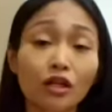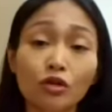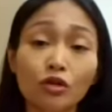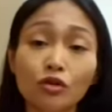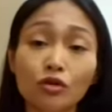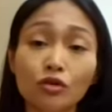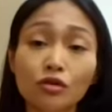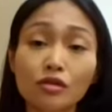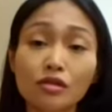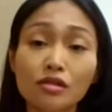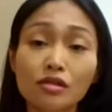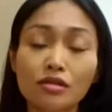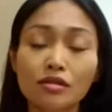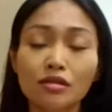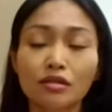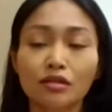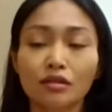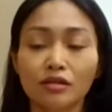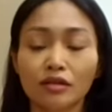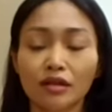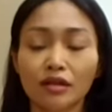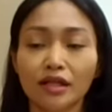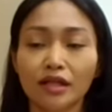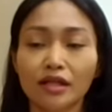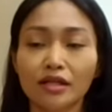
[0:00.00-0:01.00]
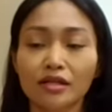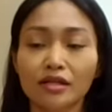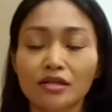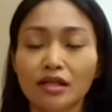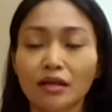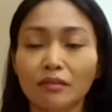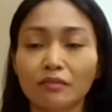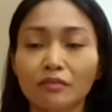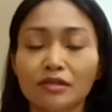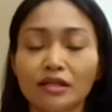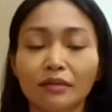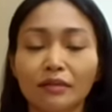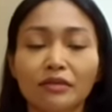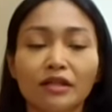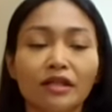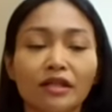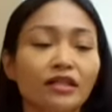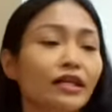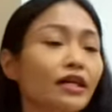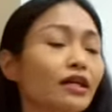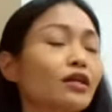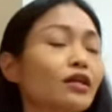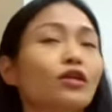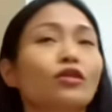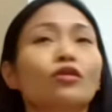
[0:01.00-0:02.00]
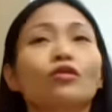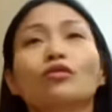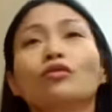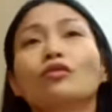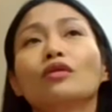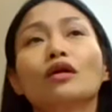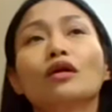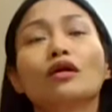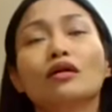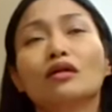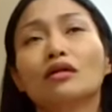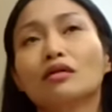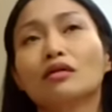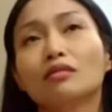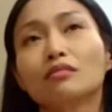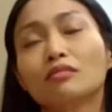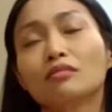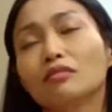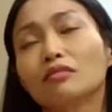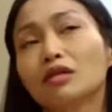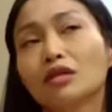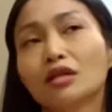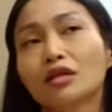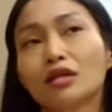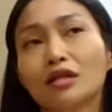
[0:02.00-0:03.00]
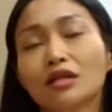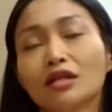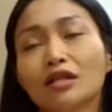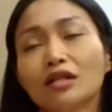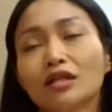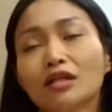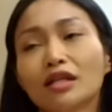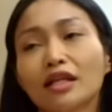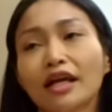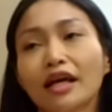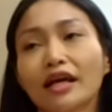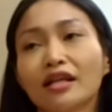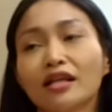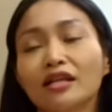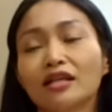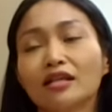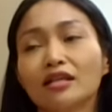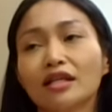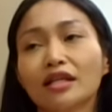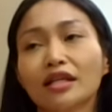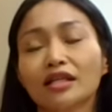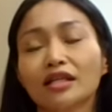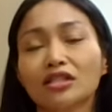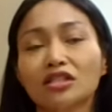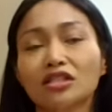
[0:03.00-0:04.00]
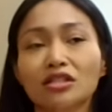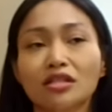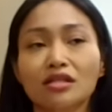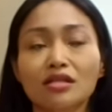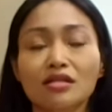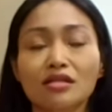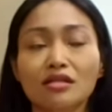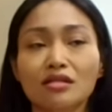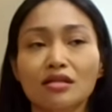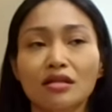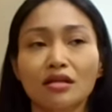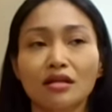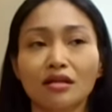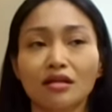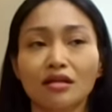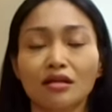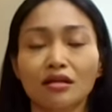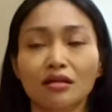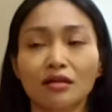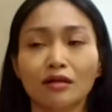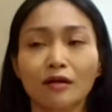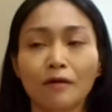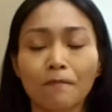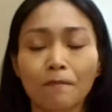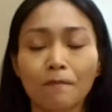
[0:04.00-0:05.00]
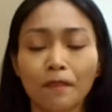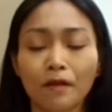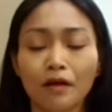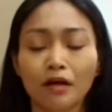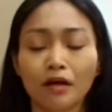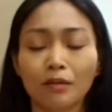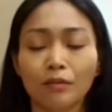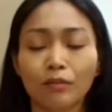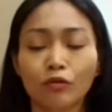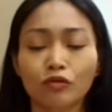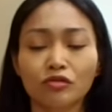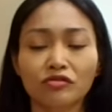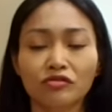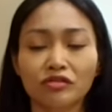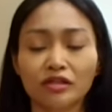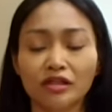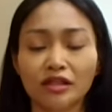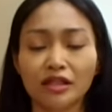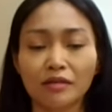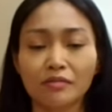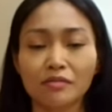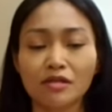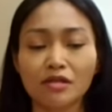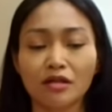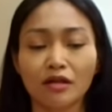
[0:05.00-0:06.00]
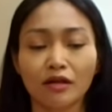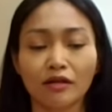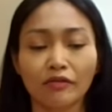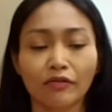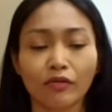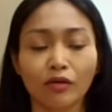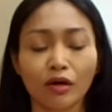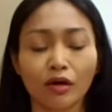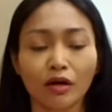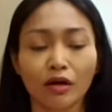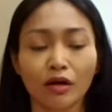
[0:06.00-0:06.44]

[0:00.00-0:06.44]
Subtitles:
looks, okay, something that, you know, they can just portray themselves